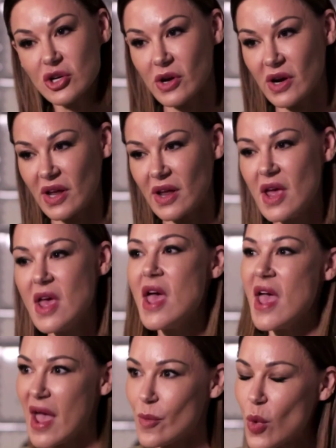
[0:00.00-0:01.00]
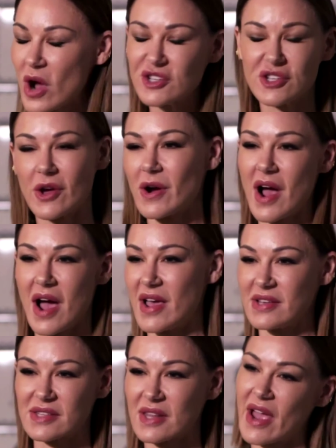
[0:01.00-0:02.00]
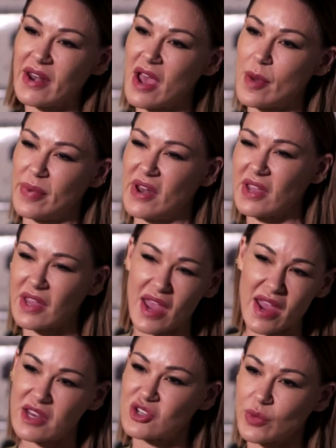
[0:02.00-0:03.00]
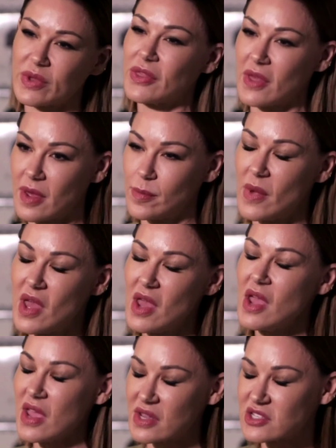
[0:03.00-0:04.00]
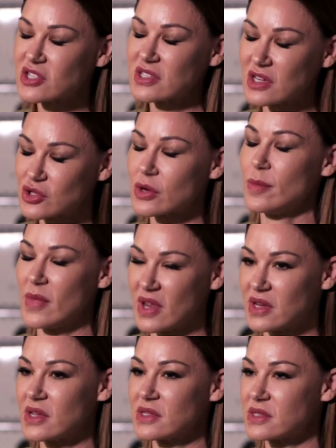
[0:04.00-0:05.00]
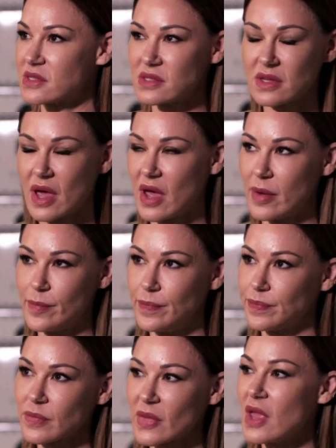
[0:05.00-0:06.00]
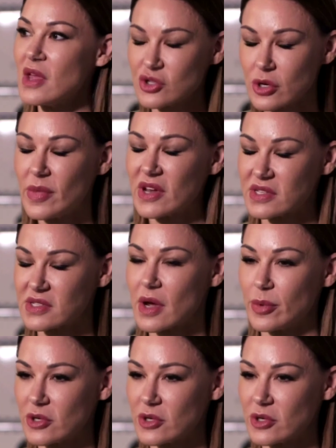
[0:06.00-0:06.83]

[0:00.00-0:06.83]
journey and watch their eyes light up and engage with them. It's just a tremendous, um, tremendous